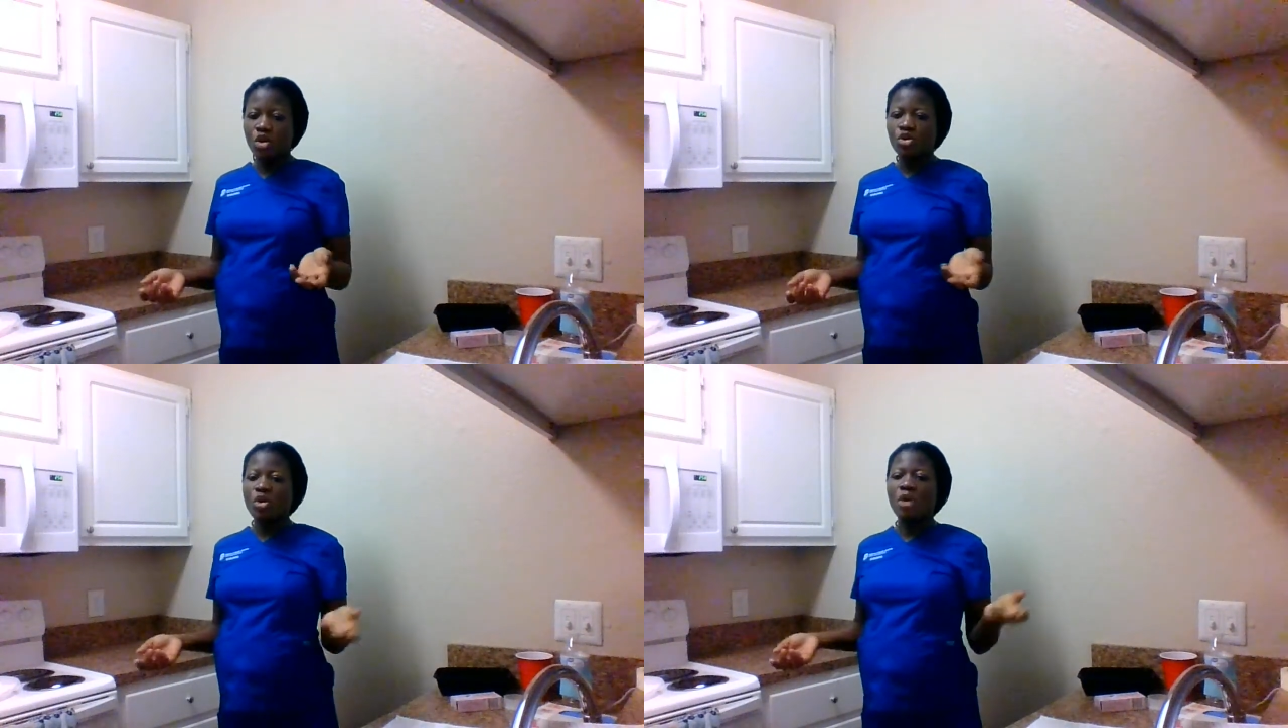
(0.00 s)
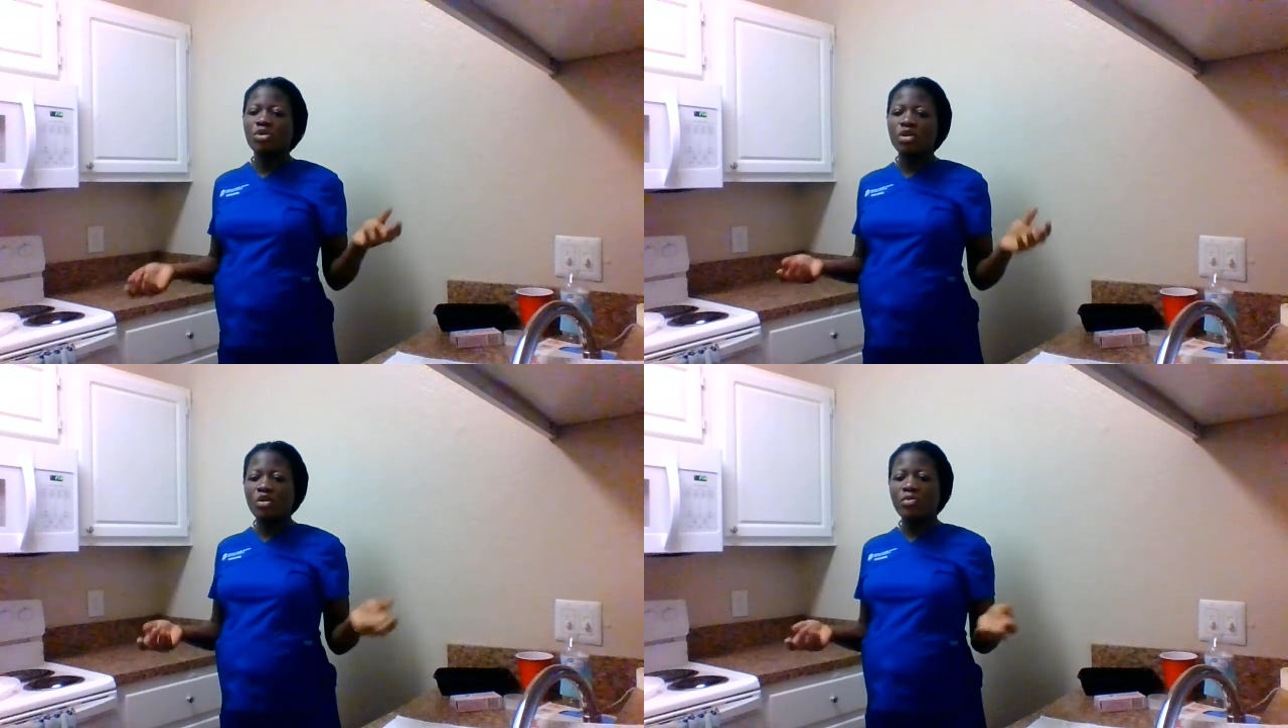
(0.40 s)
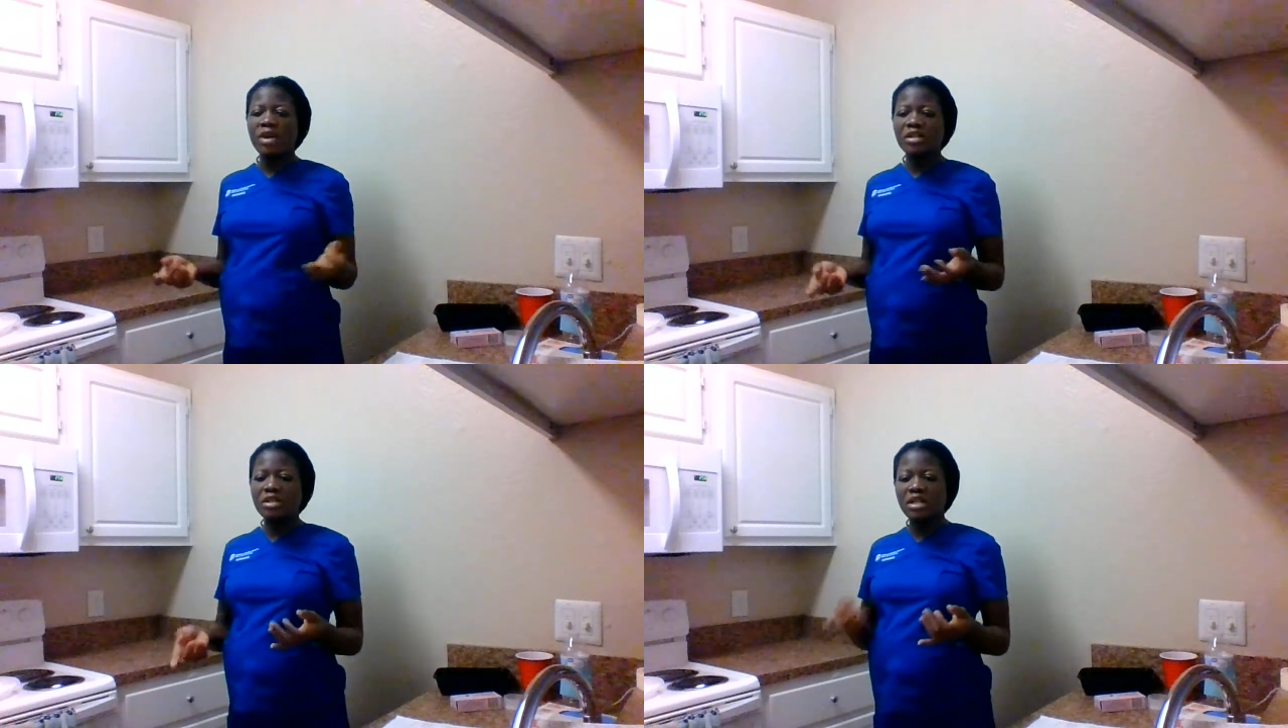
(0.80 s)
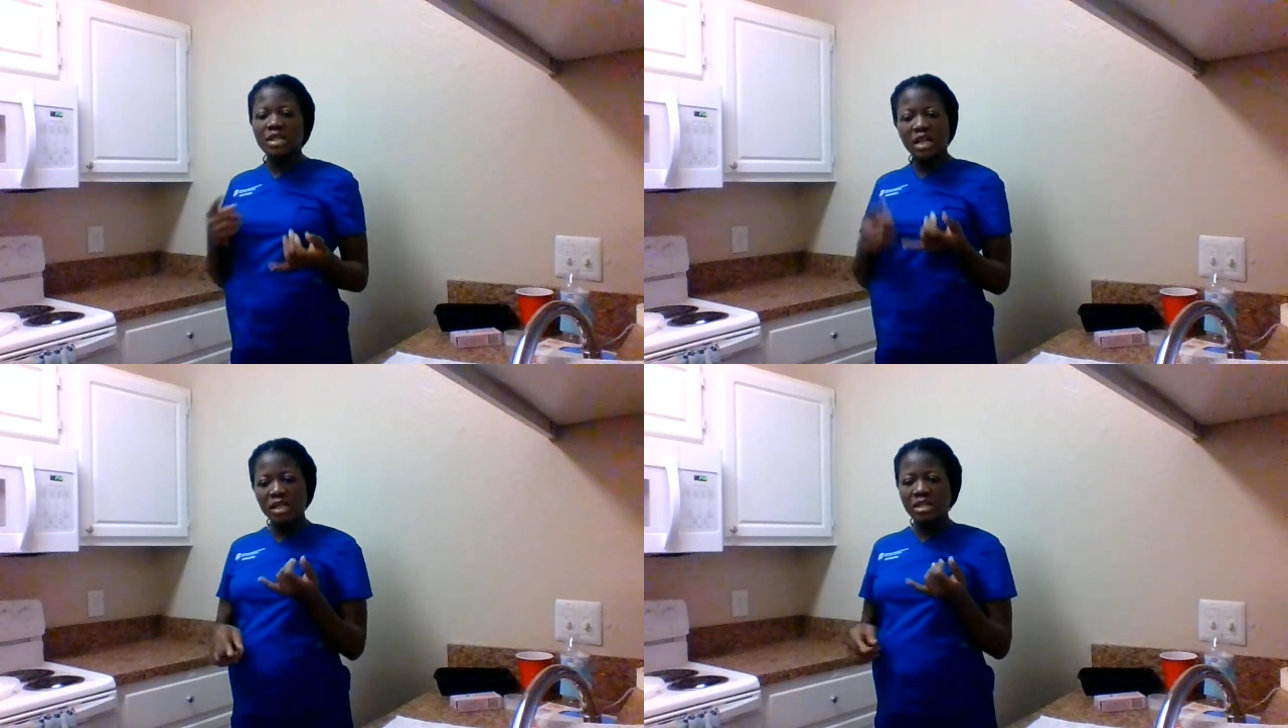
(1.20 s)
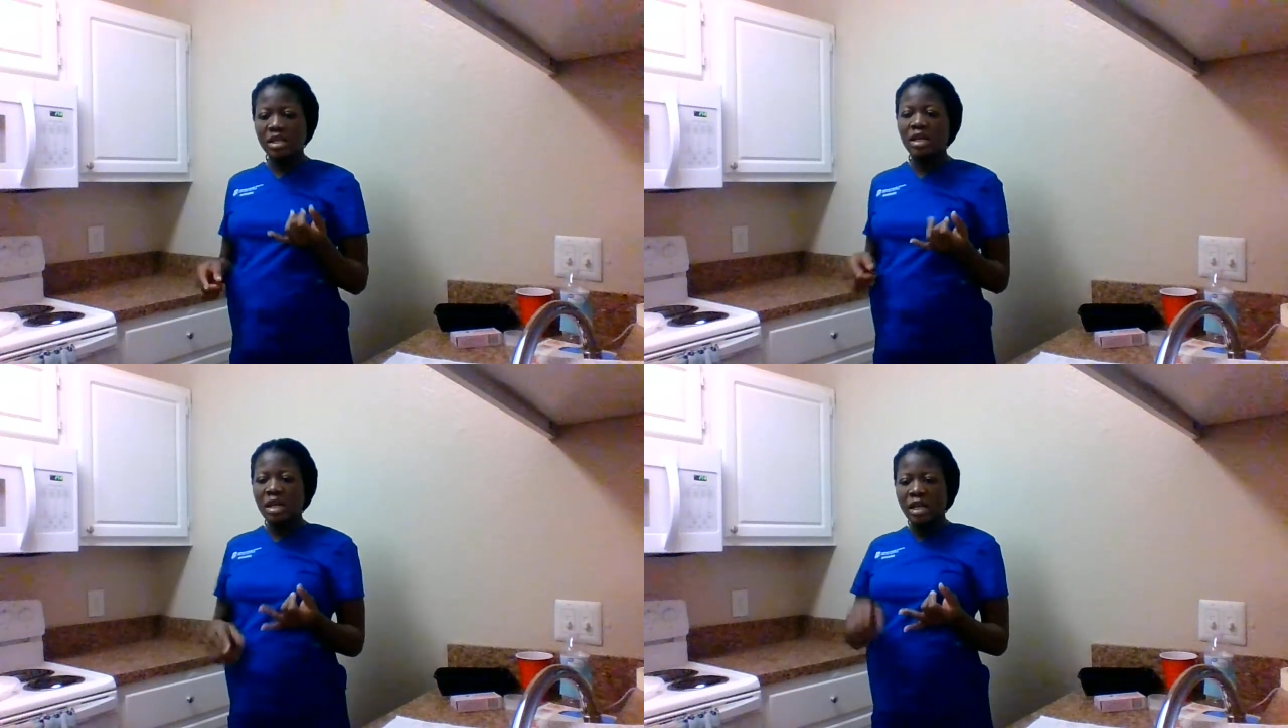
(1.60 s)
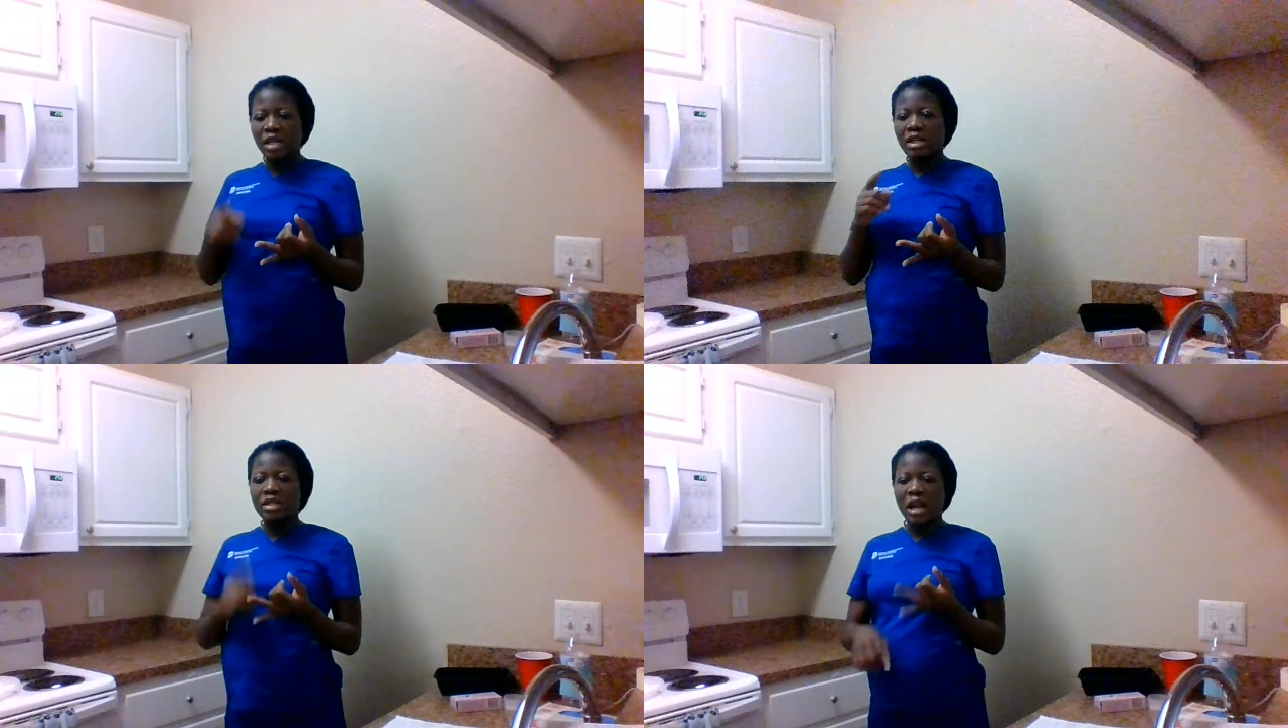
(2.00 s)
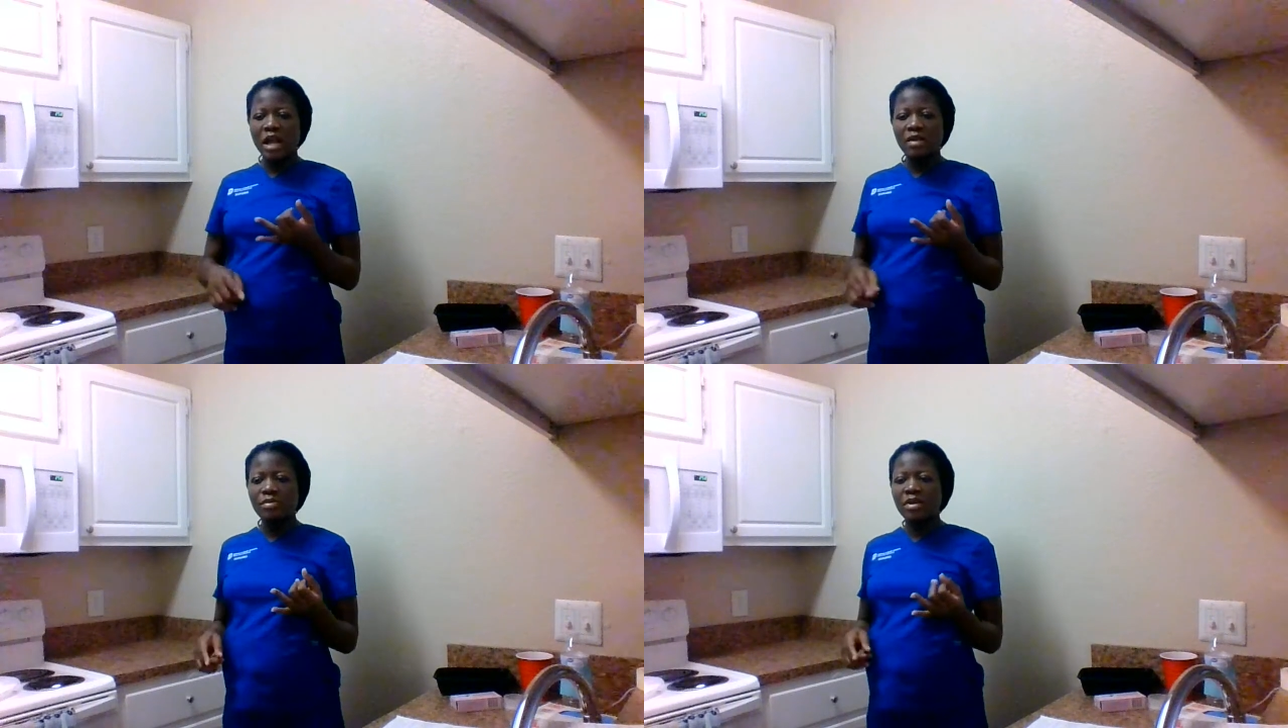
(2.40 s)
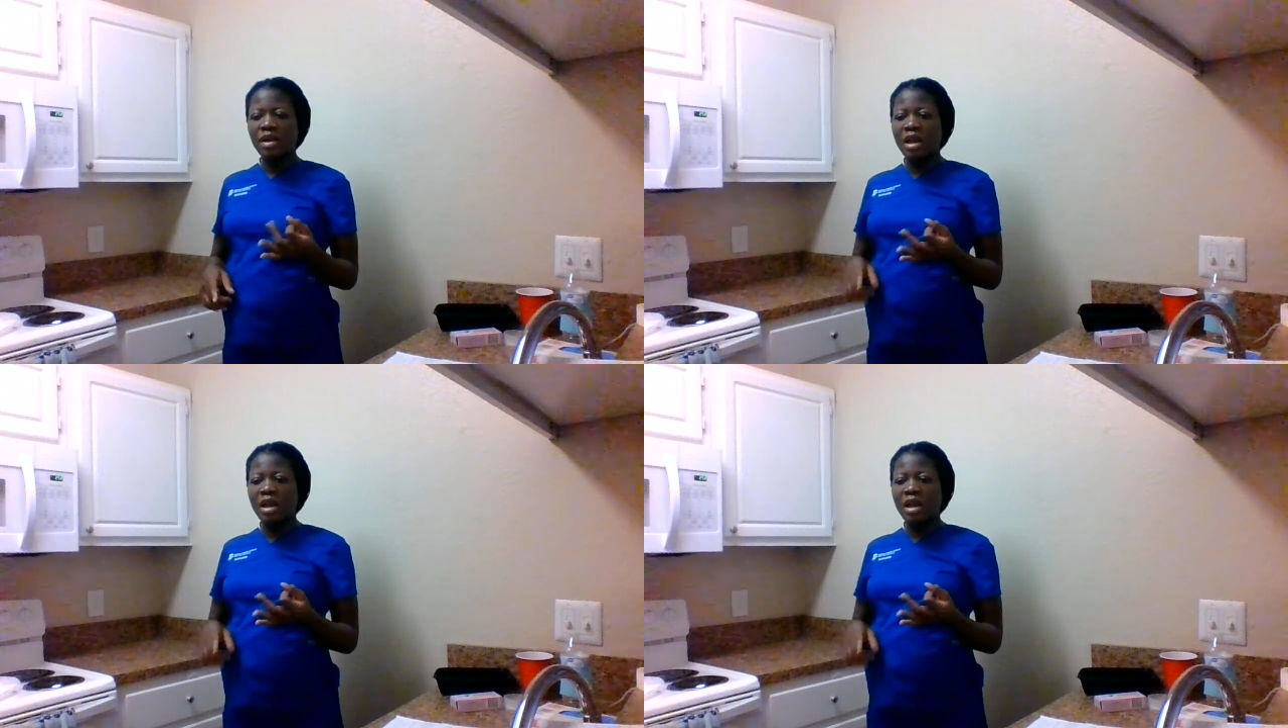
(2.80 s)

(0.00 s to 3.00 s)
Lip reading: So I will document the date, the time,